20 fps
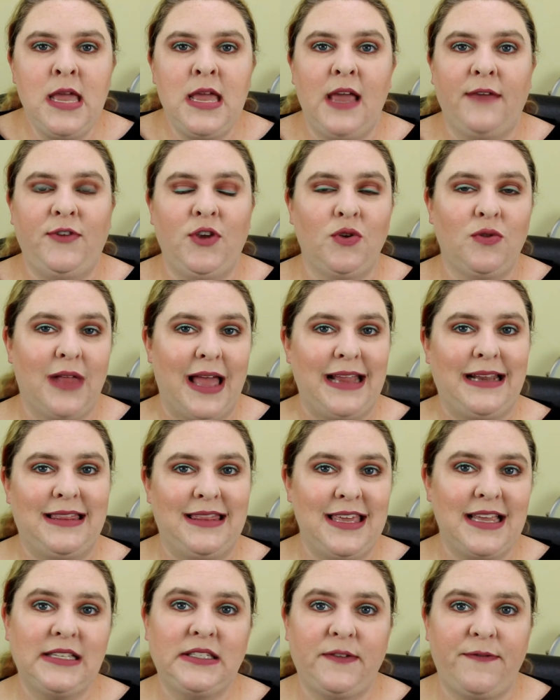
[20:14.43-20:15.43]
If you like
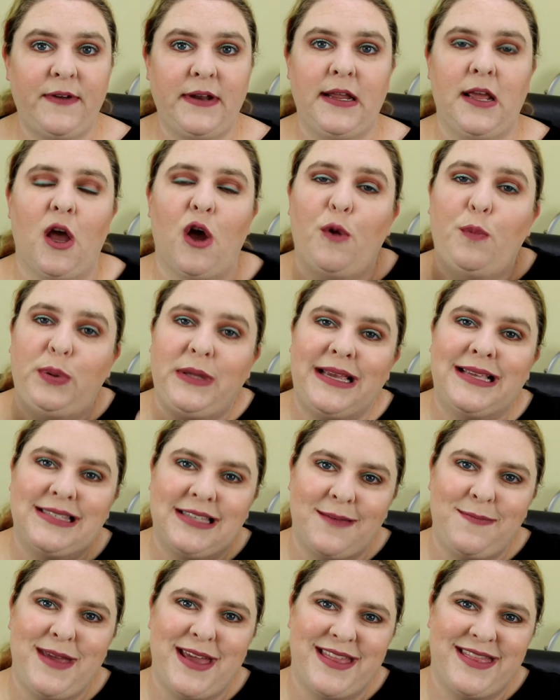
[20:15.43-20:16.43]
this video, please
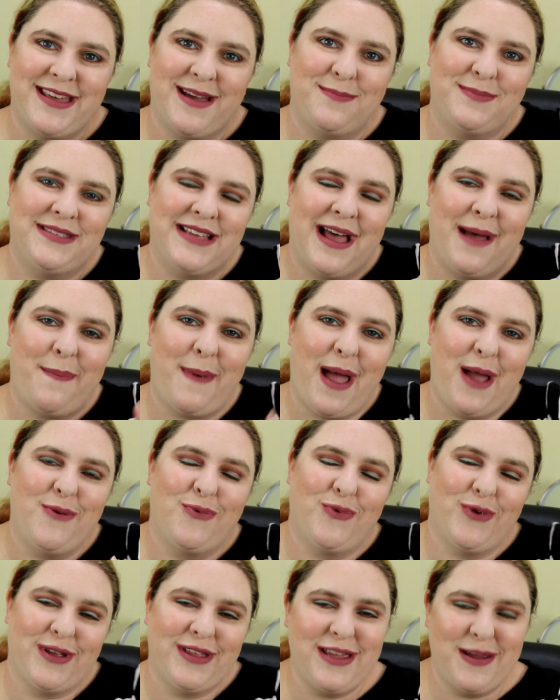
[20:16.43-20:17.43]
give me a thumbs up. I
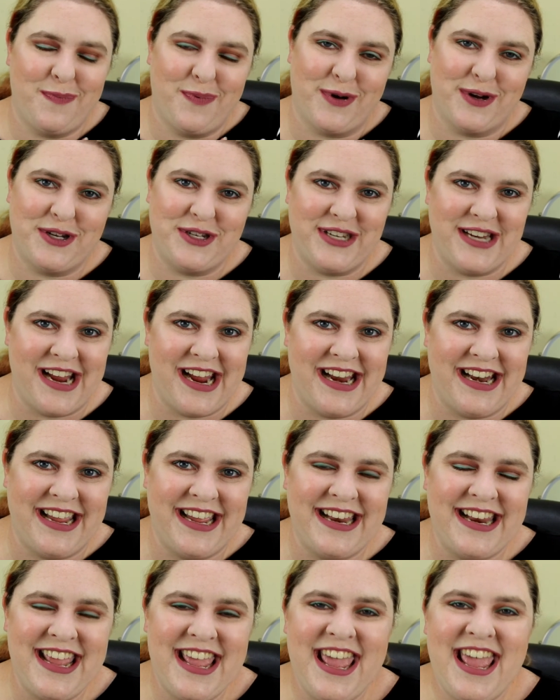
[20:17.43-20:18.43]
really appreciate
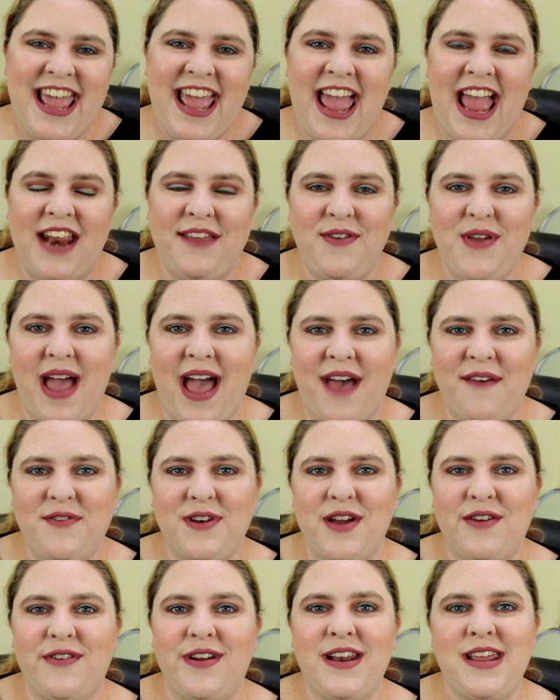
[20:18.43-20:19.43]
it. And if you
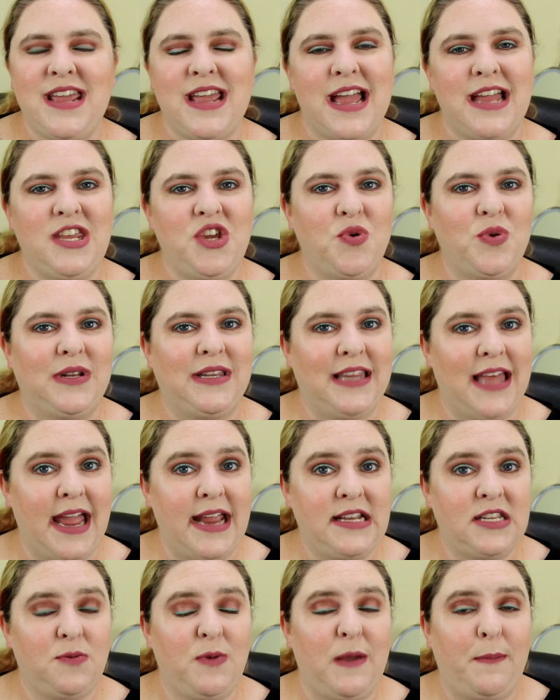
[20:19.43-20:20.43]
haven't already and you would
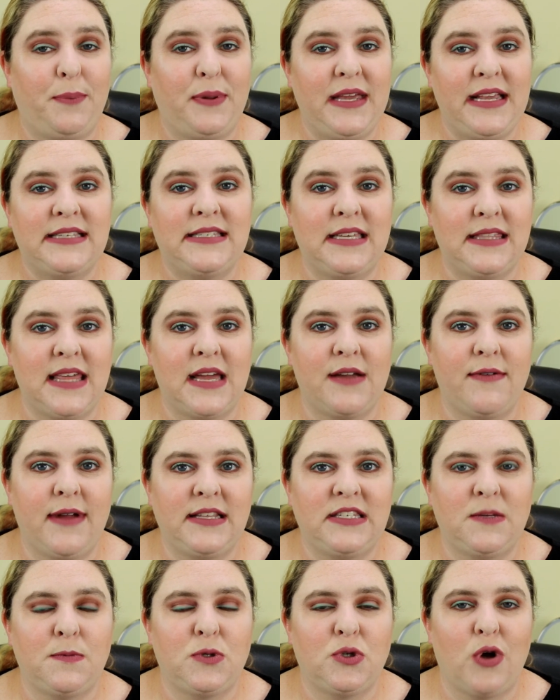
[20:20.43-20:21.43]
like to be, please hit that
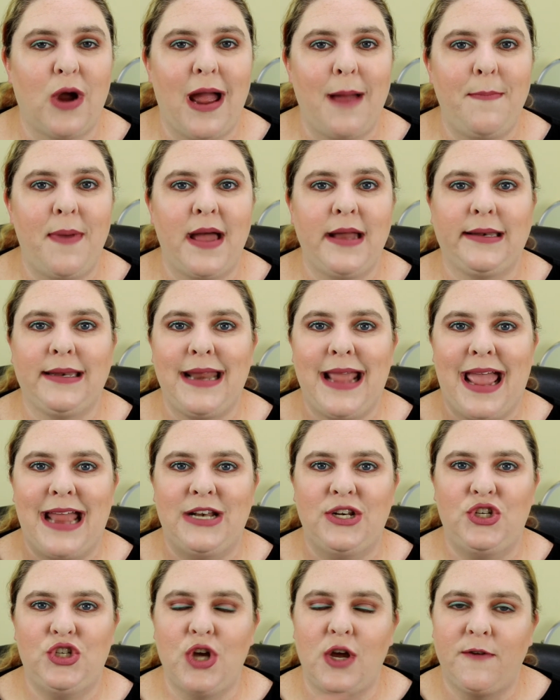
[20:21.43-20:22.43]
red subscribe button
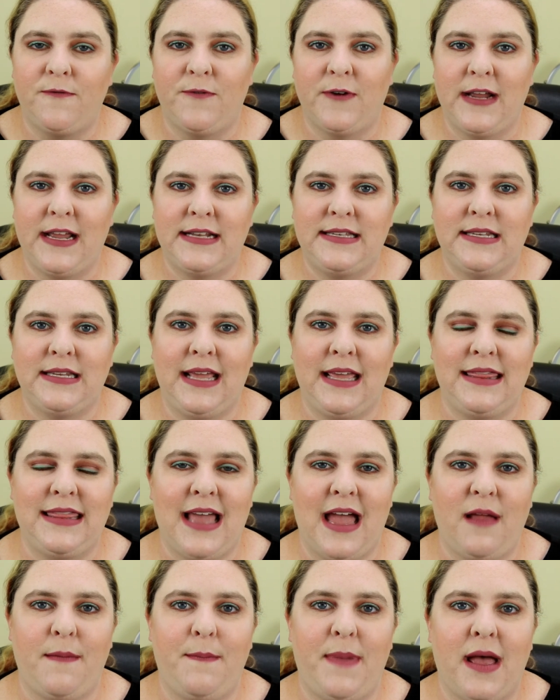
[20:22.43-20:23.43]
and don't forget to hit
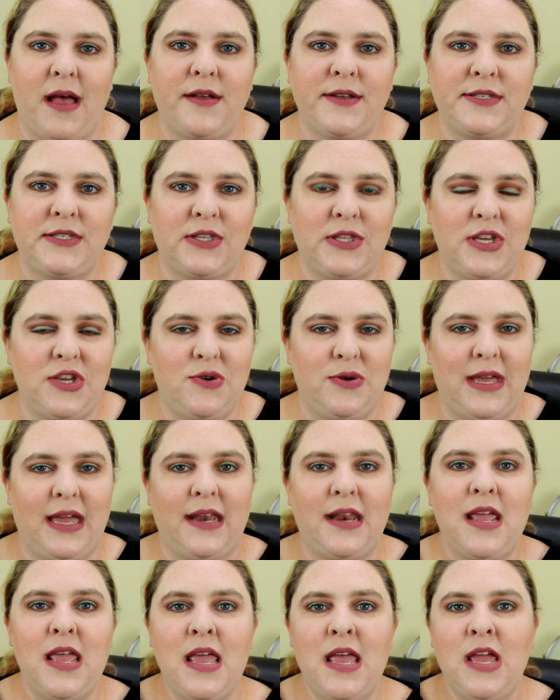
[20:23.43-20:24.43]
that bell so that you
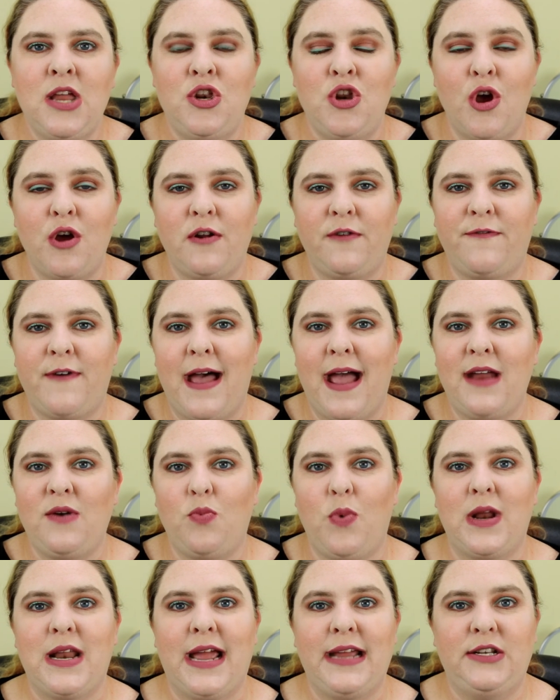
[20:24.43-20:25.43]
get
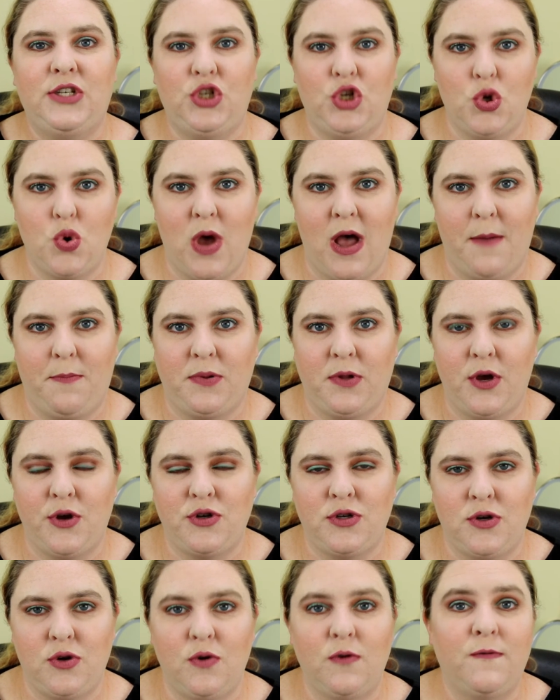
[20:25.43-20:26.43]
notified when I do
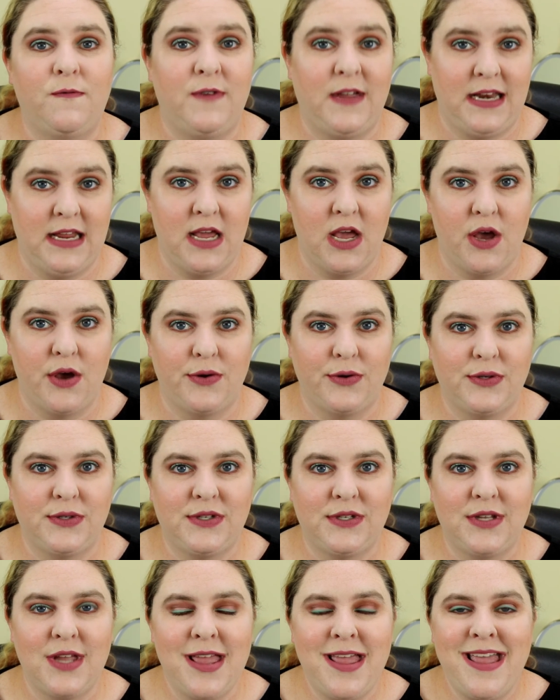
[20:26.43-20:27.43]
upload new
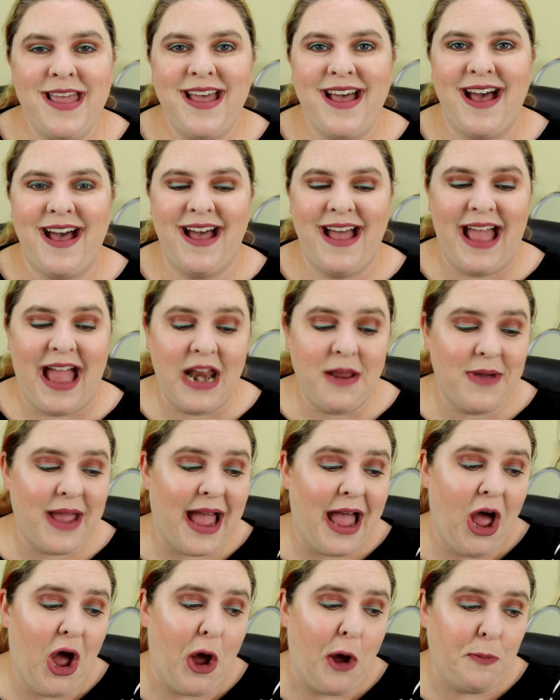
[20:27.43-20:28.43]
videos. Anyway,
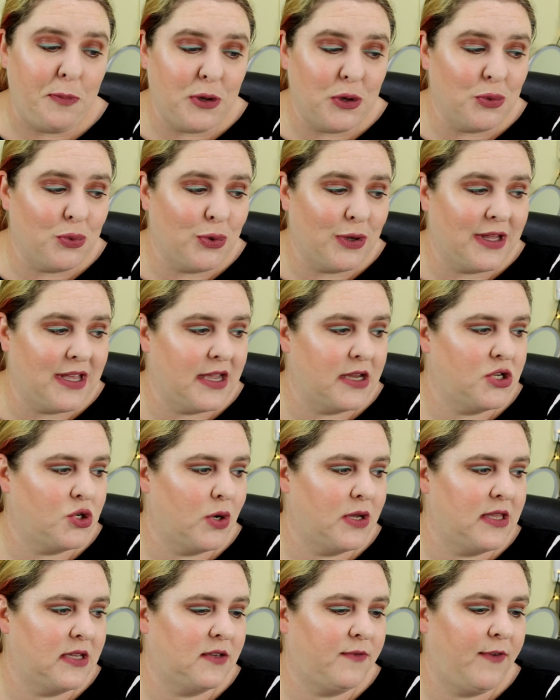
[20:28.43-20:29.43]
I hope you really
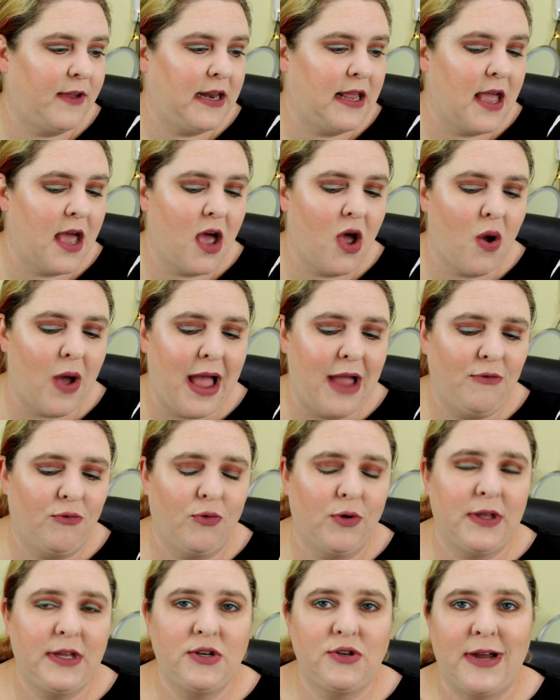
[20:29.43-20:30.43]
enjoyed this video. I
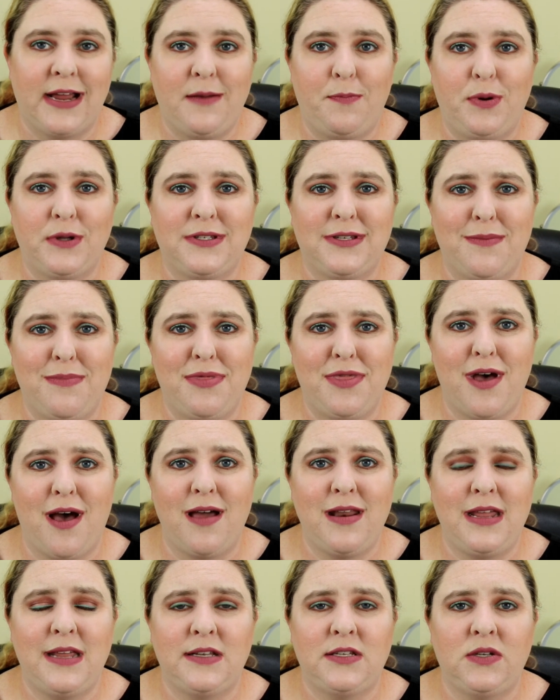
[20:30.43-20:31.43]
really tried to put some
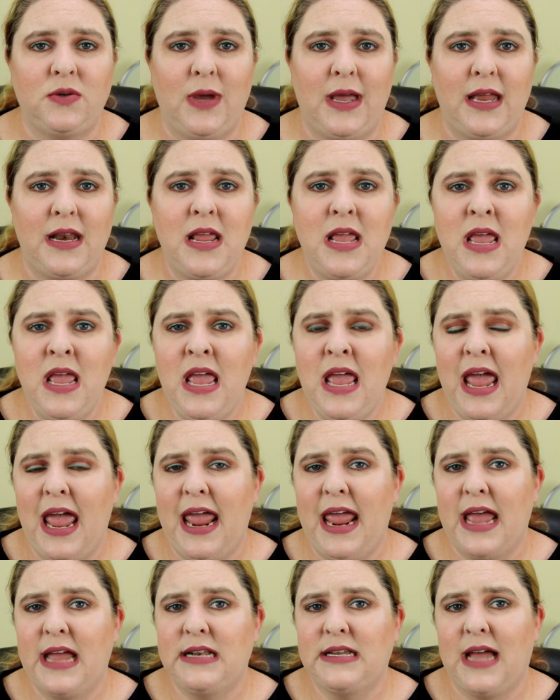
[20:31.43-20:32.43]
thought into it,
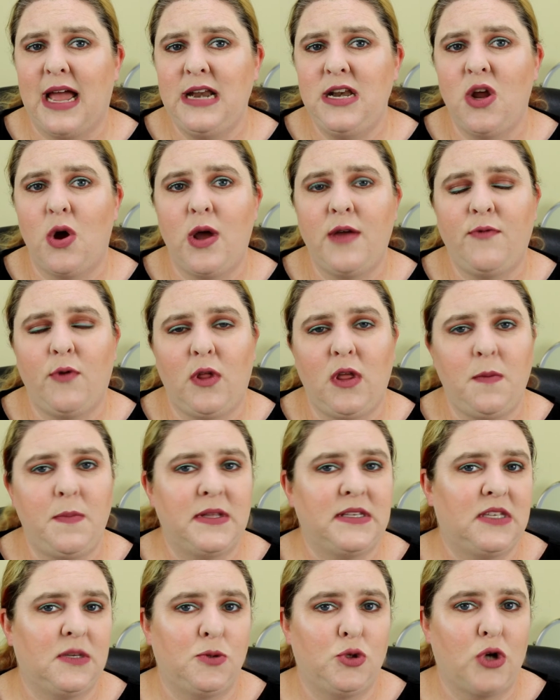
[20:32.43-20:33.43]
and I know I've only
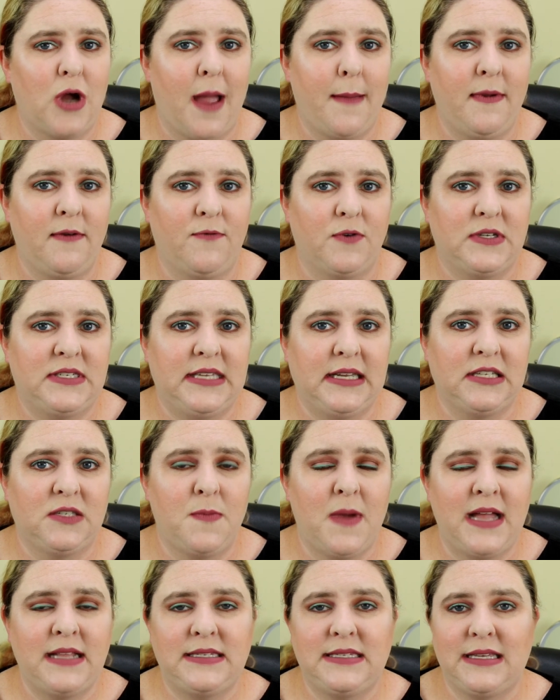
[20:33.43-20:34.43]
been subscribing for 6
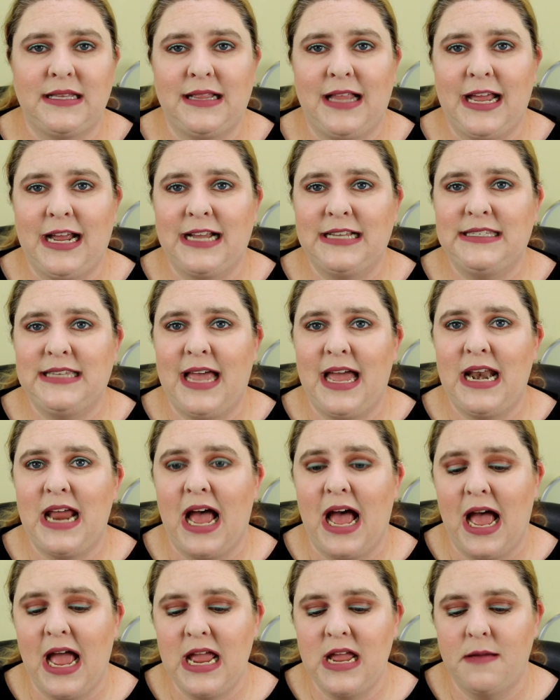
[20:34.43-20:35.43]
months. Like I said,
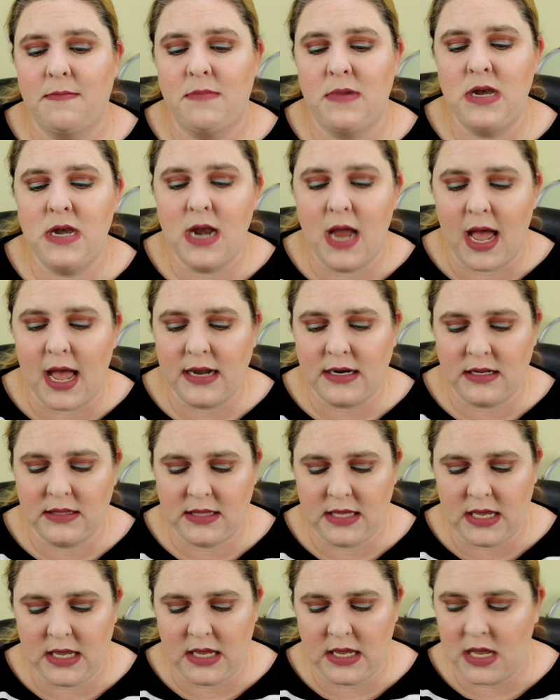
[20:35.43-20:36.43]
I am not
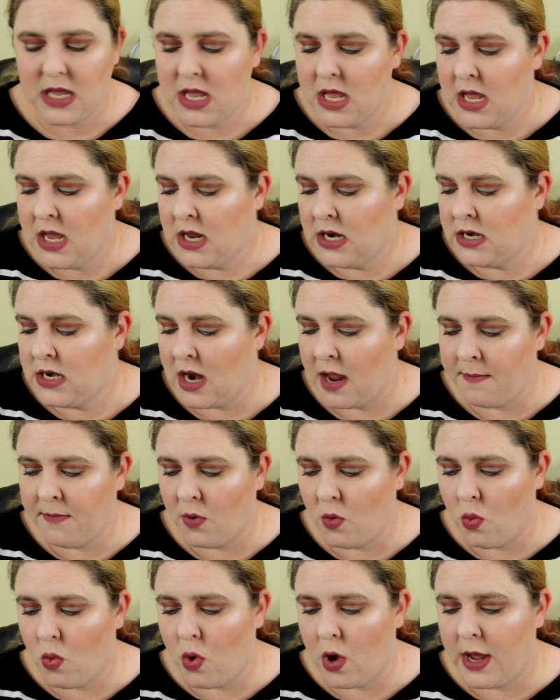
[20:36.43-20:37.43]
the
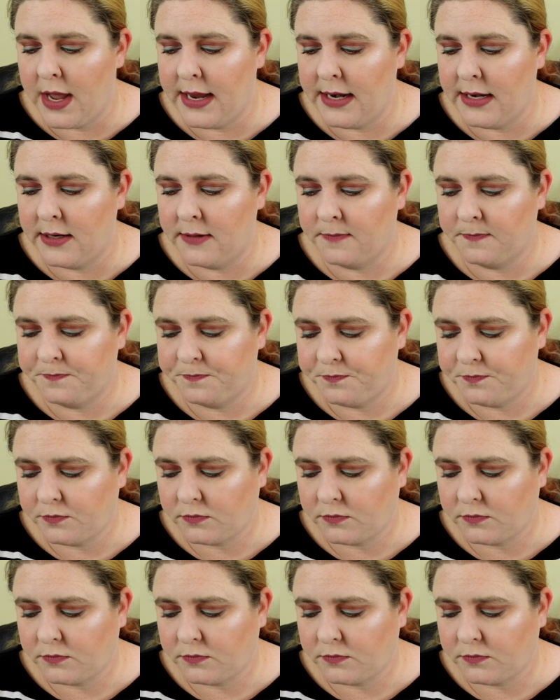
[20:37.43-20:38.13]
#1